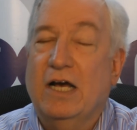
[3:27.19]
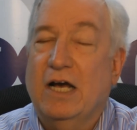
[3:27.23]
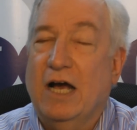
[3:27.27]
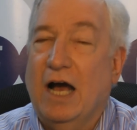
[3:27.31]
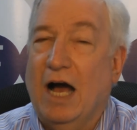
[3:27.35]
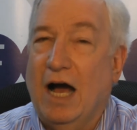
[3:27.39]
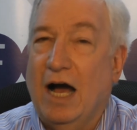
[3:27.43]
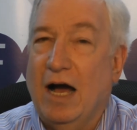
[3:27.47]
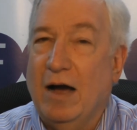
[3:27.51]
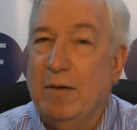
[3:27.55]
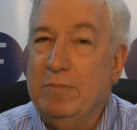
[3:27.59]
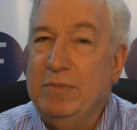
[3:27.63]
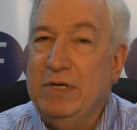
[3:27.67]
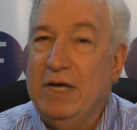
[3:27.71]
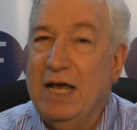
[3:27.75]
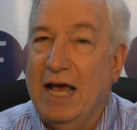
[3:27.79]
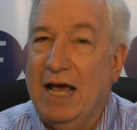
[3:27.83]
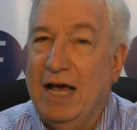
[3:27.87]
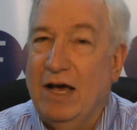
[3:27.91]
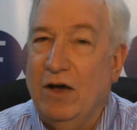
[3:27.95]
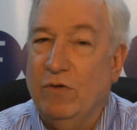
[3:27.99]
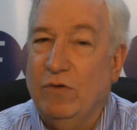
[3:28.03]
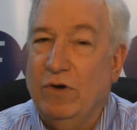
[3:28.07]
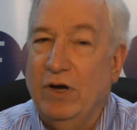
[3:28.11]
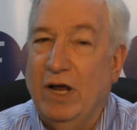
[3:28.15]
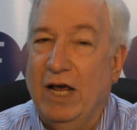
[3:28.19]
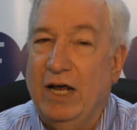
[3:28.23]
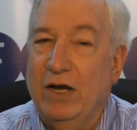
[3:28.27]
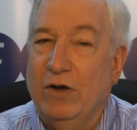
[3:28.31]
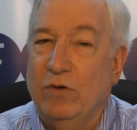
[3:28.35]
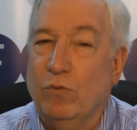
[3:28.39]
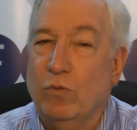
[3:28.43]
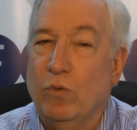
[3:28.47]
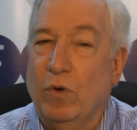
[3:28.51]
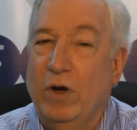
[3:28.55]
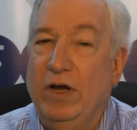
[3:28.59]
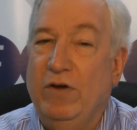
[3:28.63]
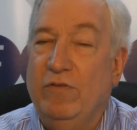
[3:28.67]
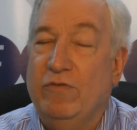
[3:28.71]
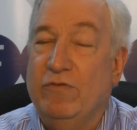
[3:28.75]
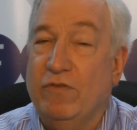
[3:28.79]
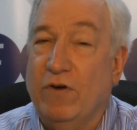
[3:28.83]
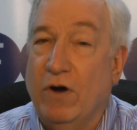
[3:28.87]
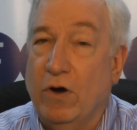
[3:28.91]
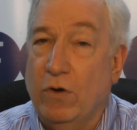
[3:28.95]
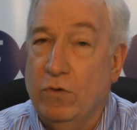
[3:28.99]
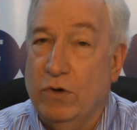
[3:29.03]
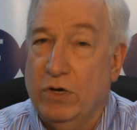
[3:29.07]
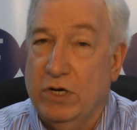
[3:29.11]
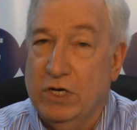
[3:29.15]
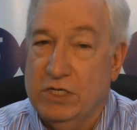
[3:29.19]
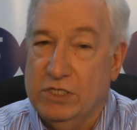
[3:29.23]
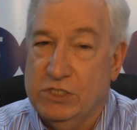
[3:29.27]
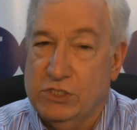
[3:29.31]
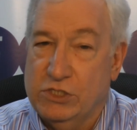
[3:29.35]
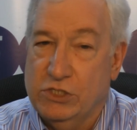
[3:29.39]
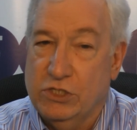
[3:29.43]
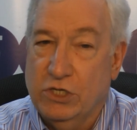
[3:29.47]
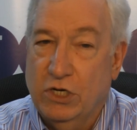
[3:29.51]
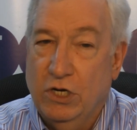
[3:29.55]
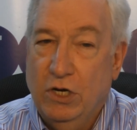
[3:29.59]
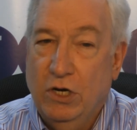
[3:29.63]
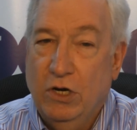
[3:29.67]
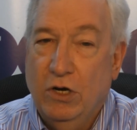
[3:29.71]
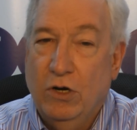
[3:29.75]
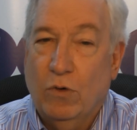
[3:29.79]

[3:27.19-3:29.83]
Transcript: calm down and refocus,